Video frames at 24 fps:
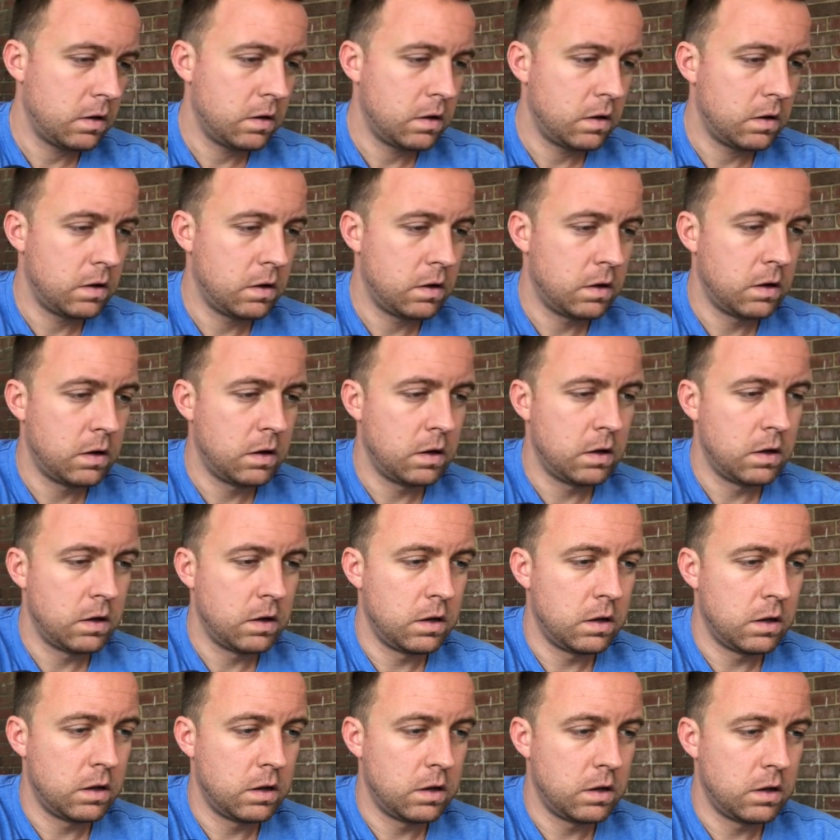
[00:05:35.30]

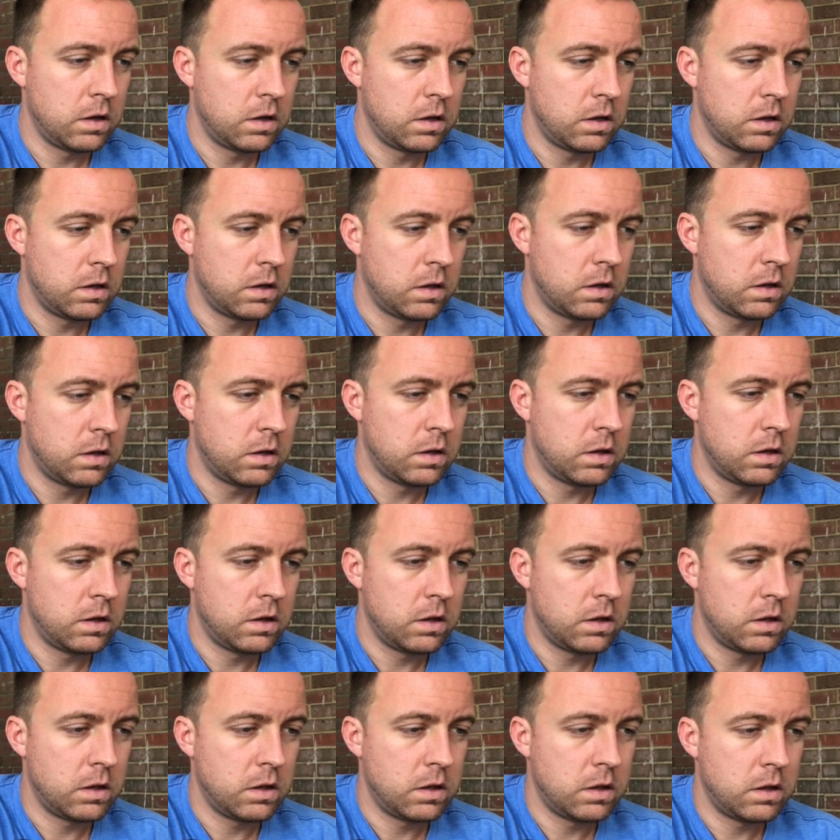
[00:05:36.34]

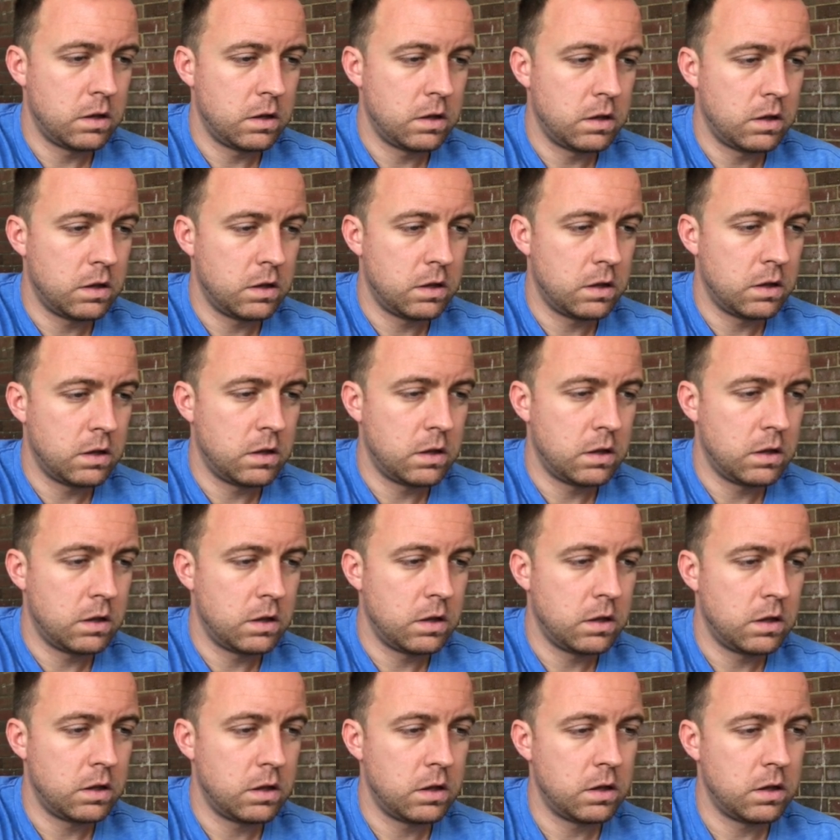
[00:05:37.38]
(no one is talking)